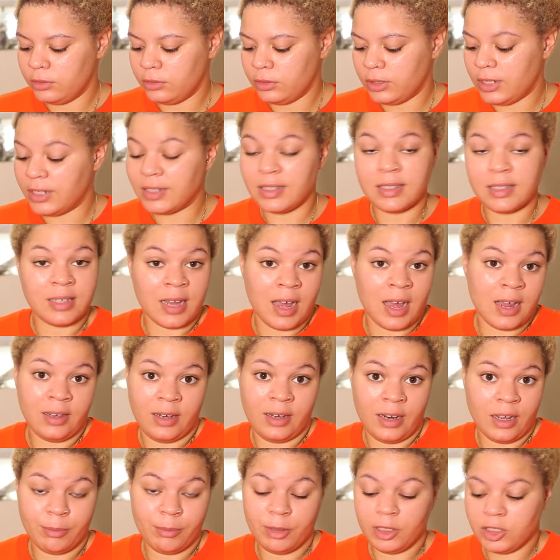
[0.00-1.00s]
It's not
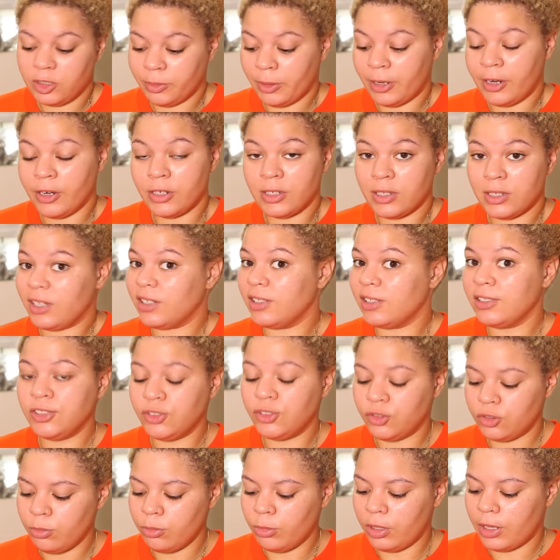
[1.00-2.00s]
damaged. My hair is like
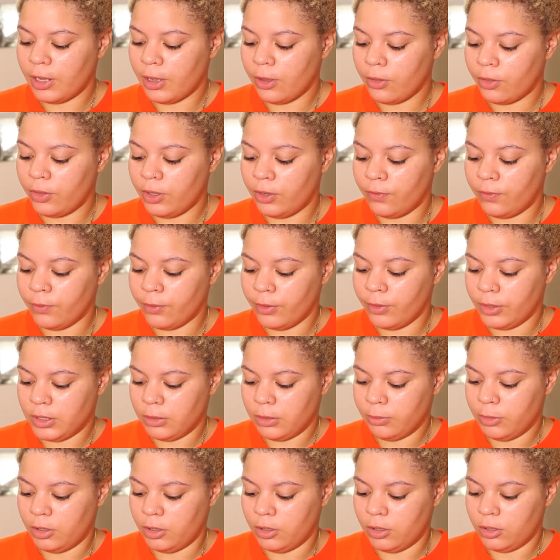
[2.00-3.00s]
extremely healthy for it to
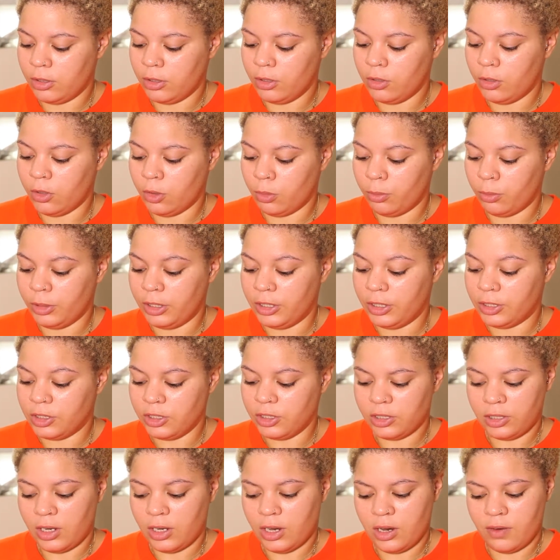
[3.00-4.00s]
be, you know,
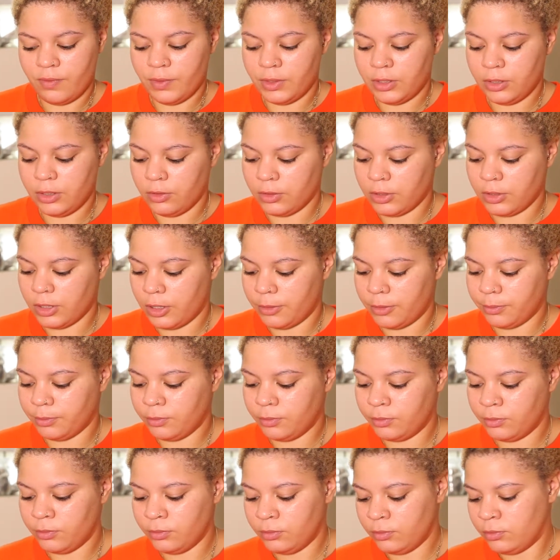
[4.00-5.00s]
bleached every single time.
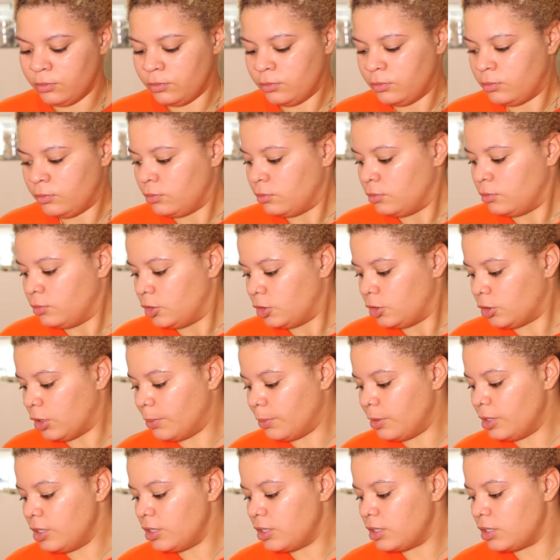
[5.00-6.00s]
So I'm
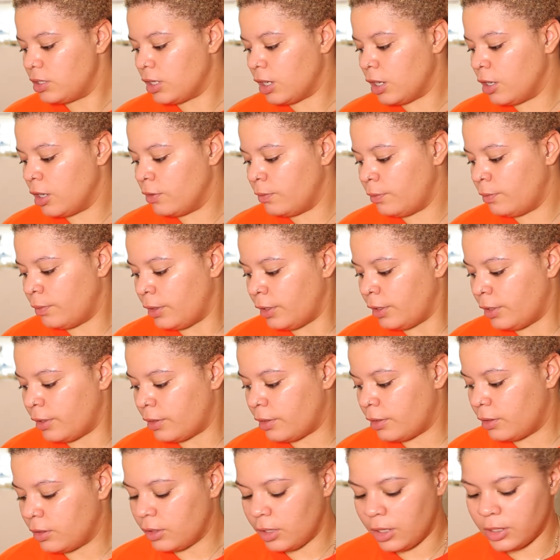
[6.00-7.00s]
going to start
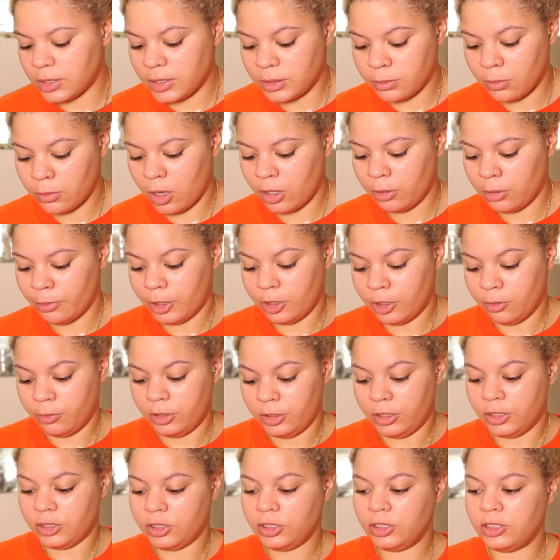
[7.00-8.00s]
with a small amount of
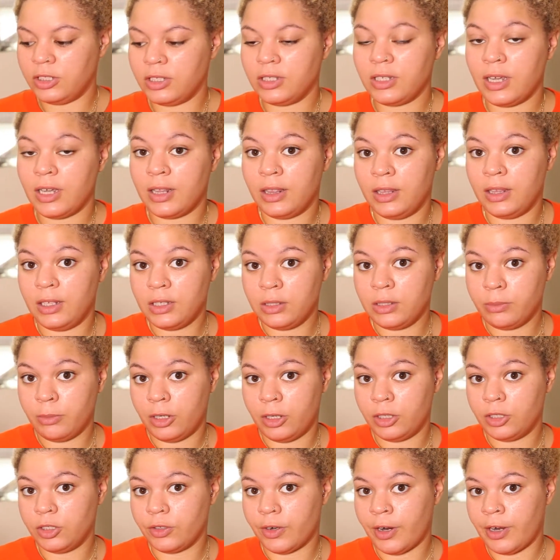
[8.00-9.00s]
bleach, just like this
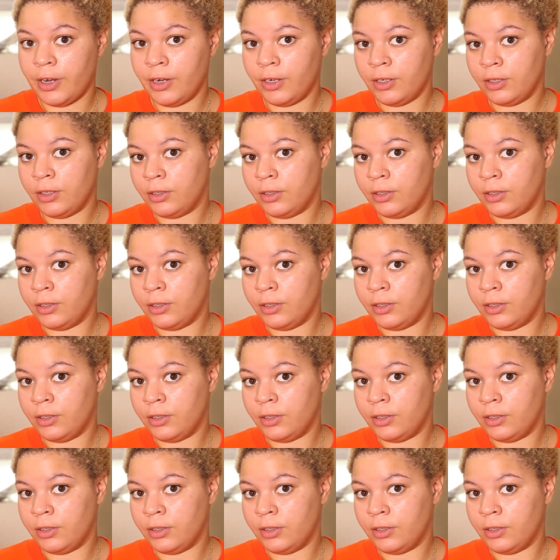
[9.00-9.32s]
much, right?